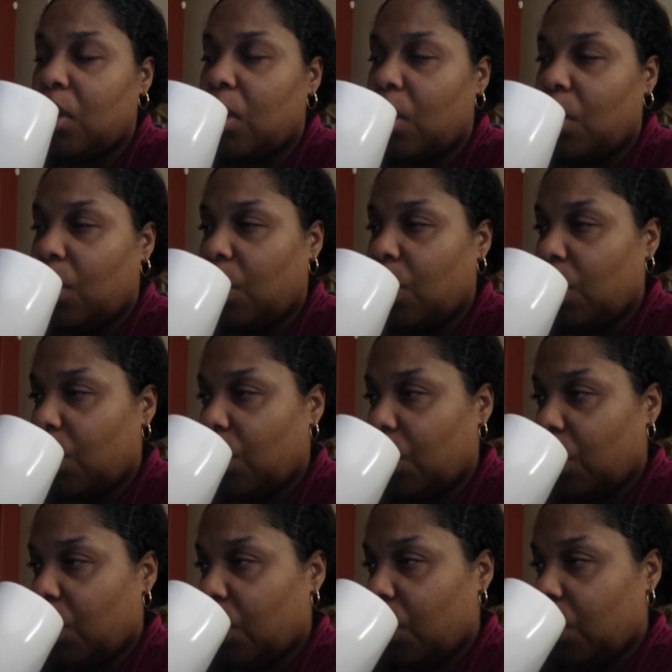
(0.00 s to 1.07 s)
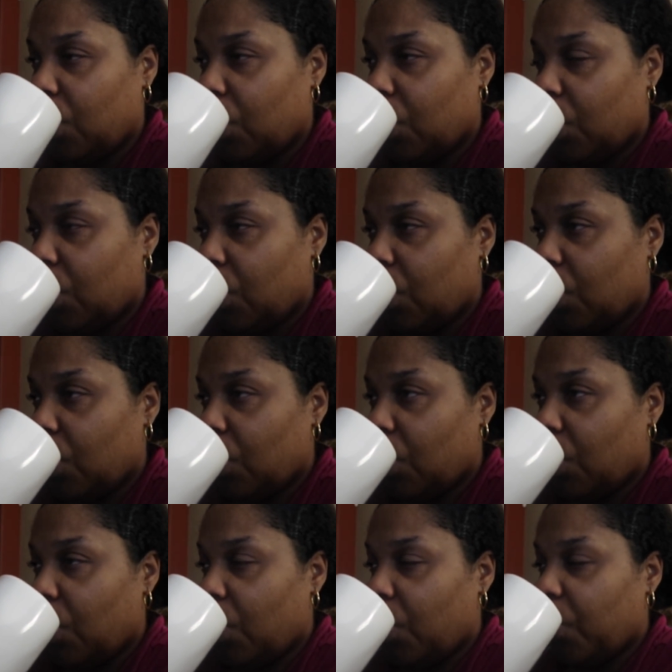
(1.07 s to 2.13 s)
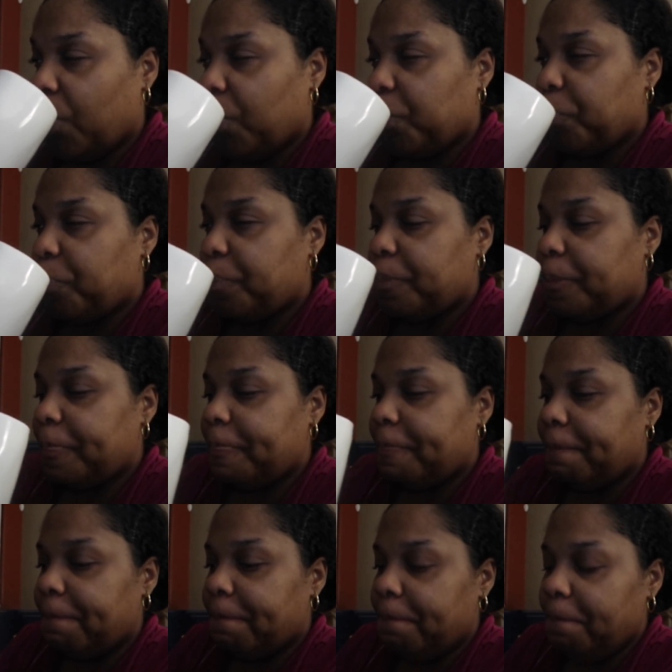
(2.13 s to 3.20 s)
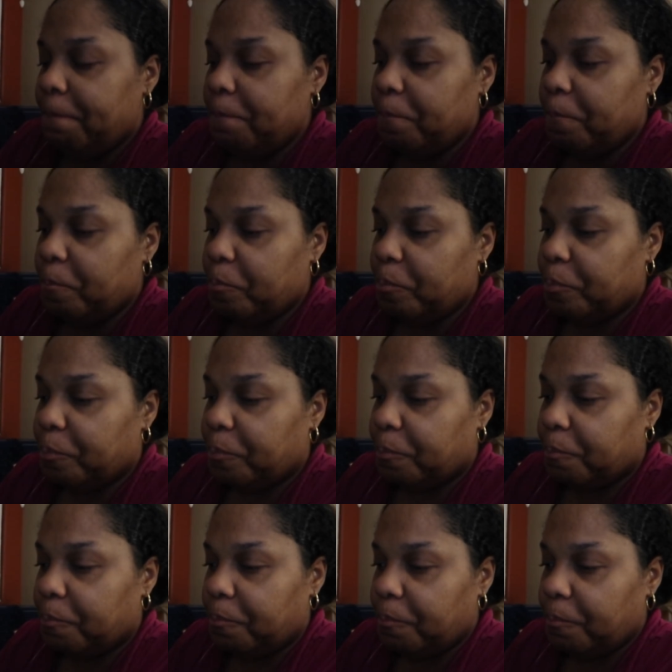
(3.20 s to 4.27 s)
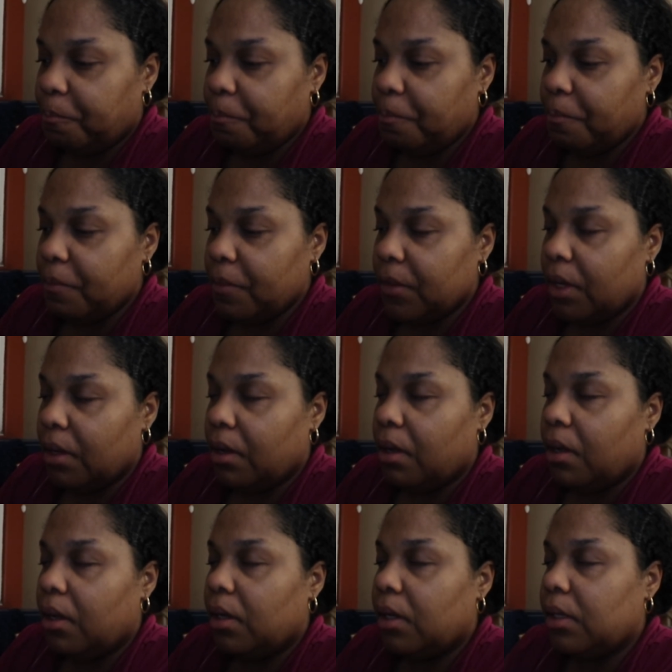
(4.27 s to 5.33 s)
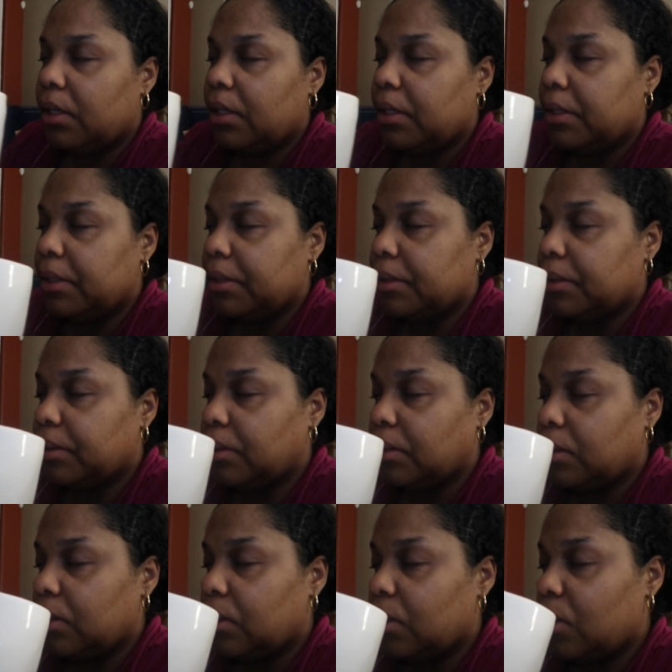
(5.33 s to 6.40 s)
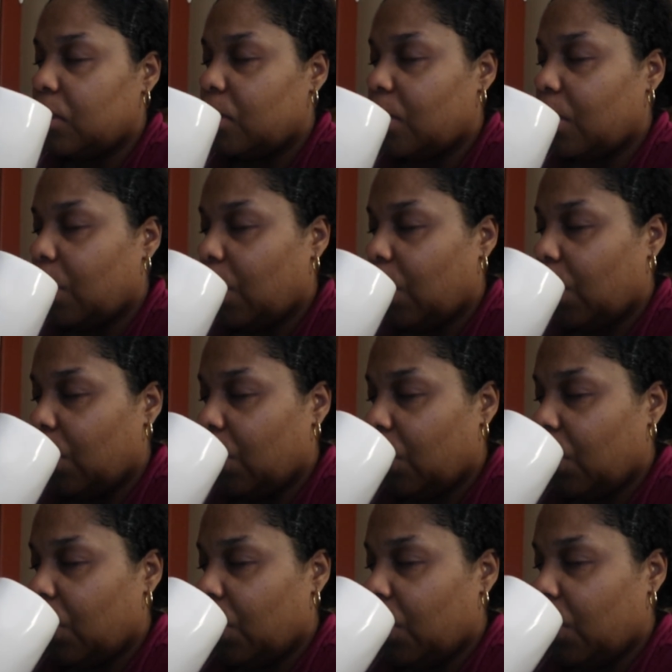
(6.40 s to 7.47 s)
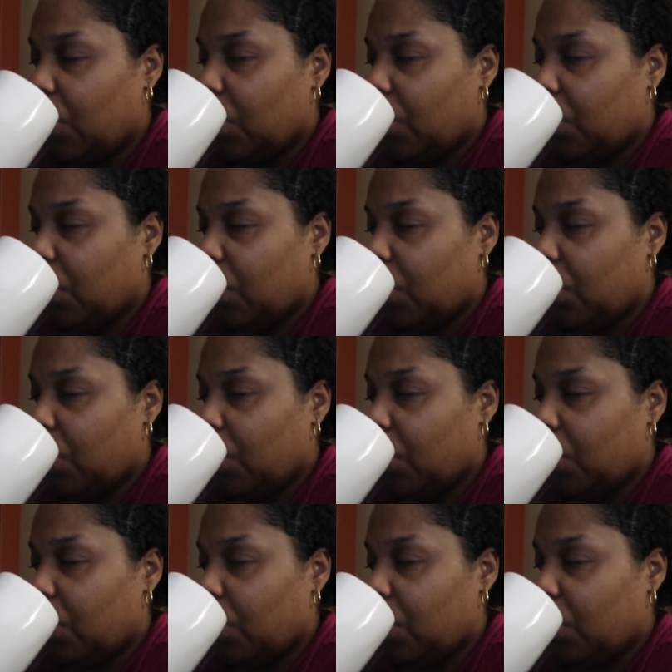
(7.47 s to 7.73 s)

Nothing is said.